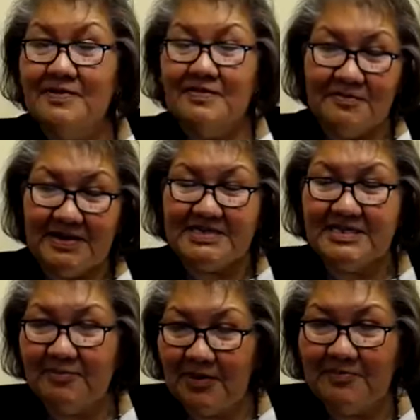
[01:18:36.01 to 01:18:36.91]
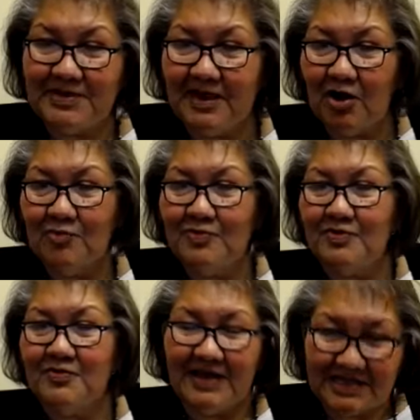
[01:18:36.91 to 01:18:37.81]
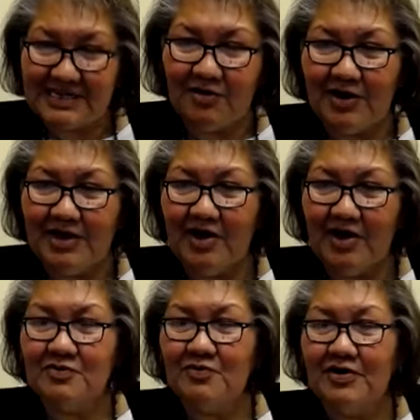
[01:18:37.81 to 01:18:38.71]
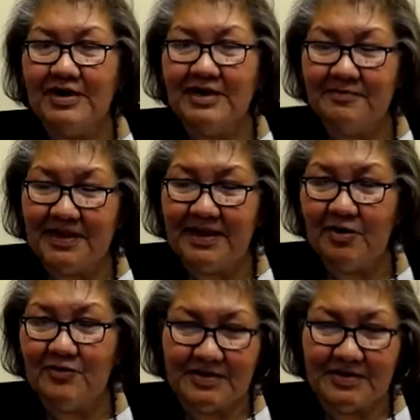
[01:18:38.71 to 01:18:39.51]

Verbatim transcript: and they may step up to help you. And that's how I got to where I am now.